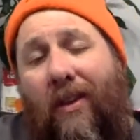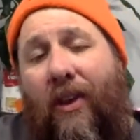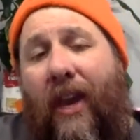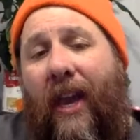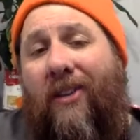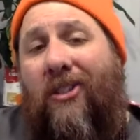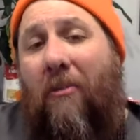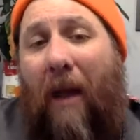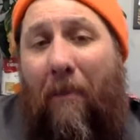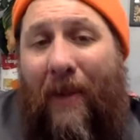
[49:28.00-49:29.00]
Yeah,
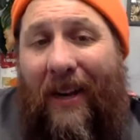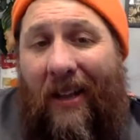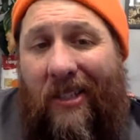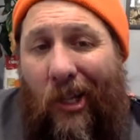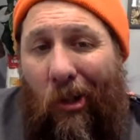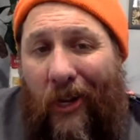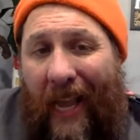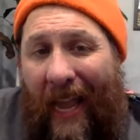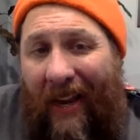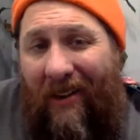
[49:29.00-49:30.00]
she might be nice to look
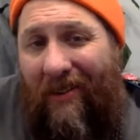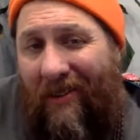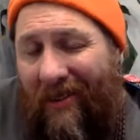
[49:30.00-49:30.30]
at,